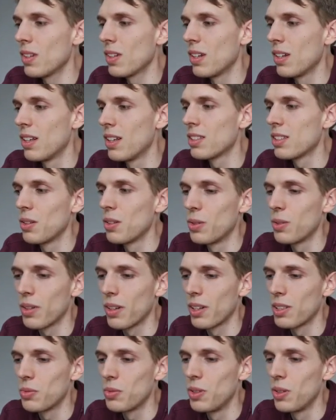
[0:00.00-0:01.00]
as long
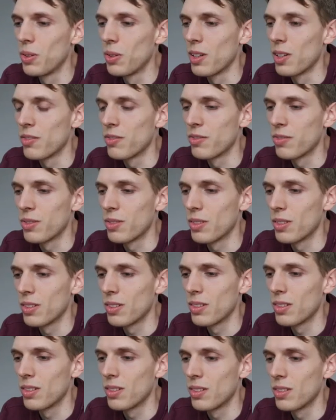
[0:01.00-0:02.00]
as we don't have
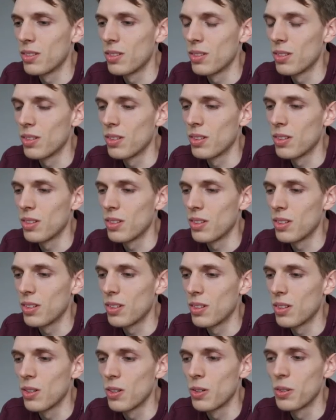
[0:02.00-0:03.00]

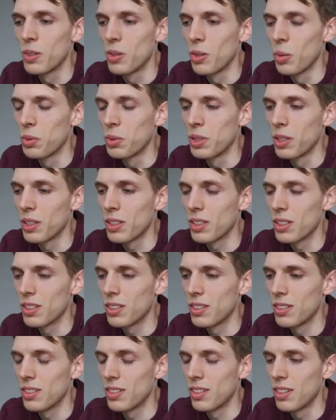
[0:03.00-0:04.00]
other objects,
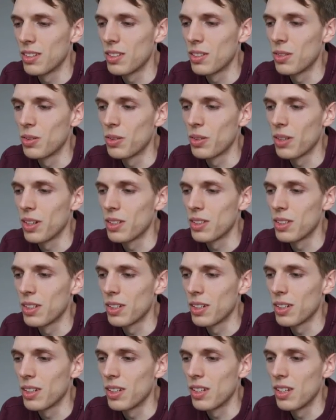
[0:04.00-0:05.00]
as long as
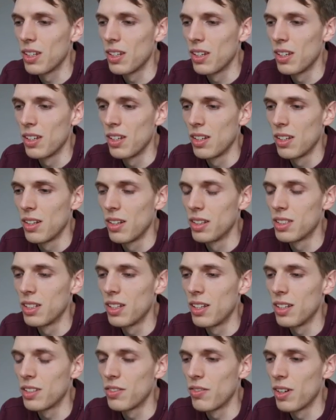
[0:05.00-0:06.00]
the
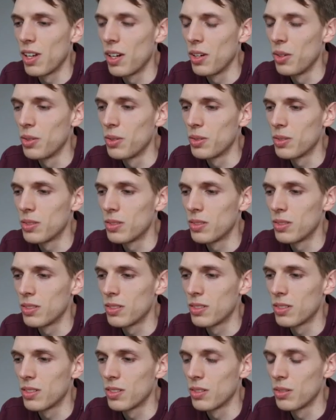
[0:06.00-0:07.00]
less value
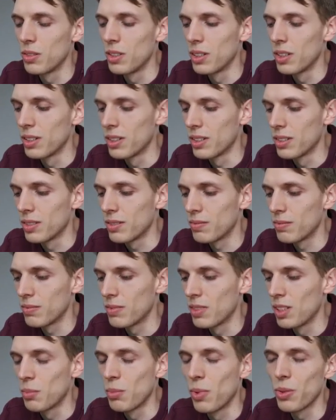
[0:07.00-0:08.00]
or the
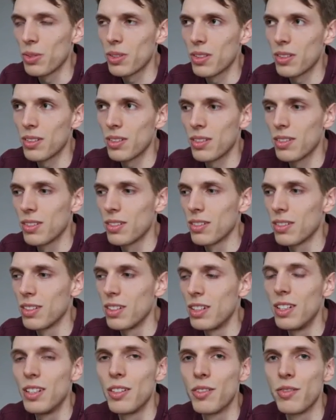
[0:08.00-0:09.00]
most
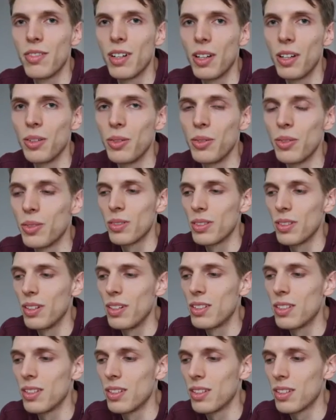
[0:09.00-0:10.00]
inner value
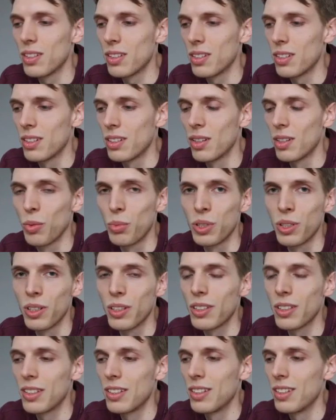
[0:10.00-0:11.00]
isn't an
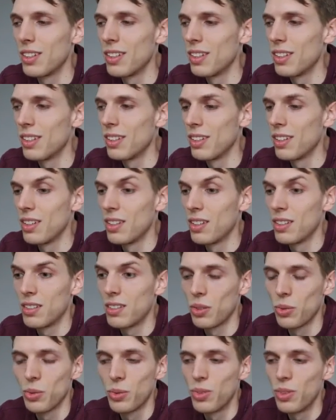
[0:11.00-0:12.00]
object.
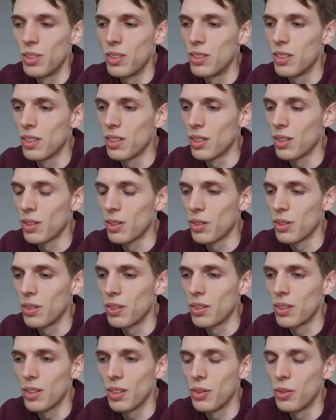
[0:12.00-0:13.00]
So this is the
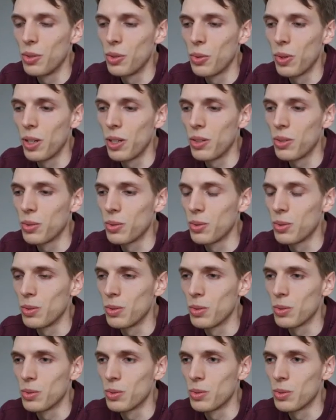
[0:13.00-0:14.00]
good way to
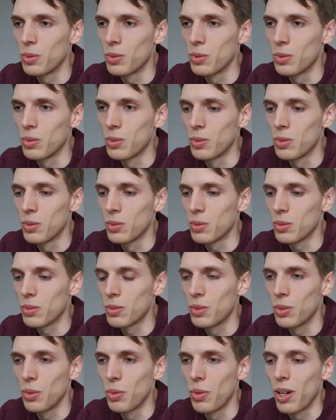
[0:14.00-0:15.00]

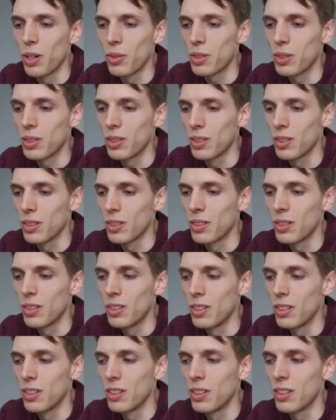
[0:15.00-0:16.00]
route the
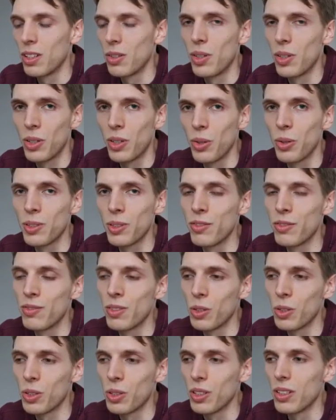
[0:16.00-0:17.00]
recursive
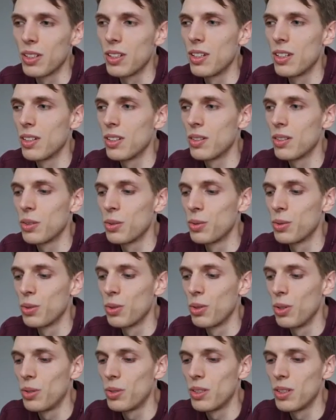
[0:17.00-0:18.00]
function, to
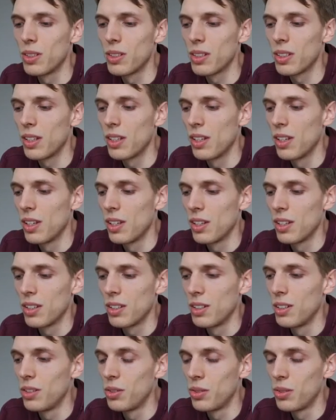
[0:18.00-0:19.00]
use it
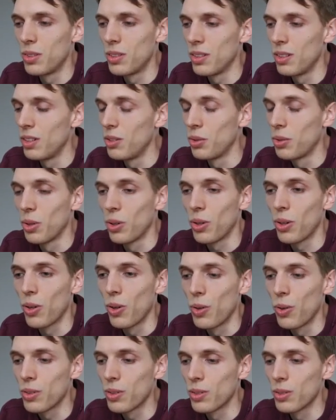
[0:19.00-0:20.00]
into your
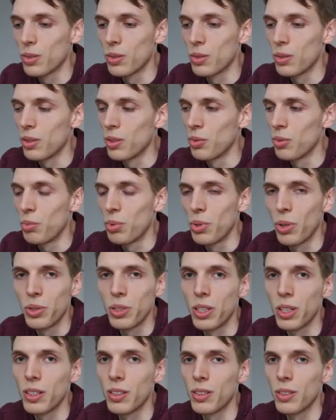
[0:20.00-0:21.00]
code or your
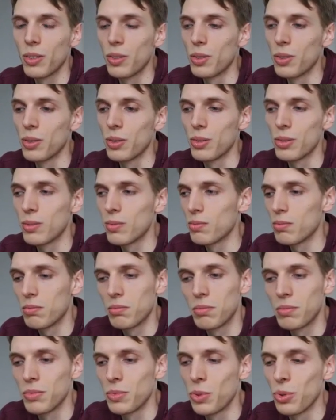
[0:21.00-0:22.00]
project or
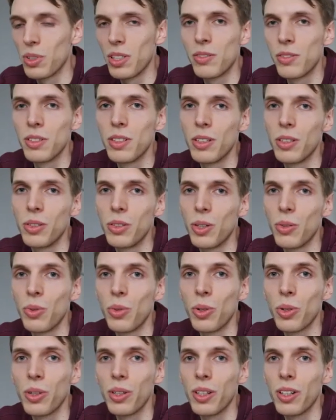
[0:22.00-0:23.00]
whatever that you are
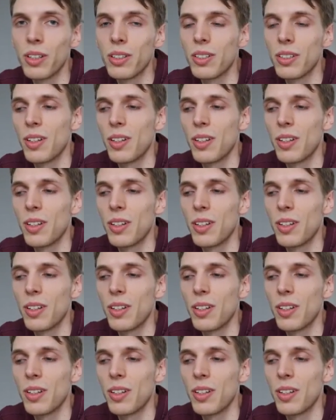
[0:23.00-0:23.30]
working at.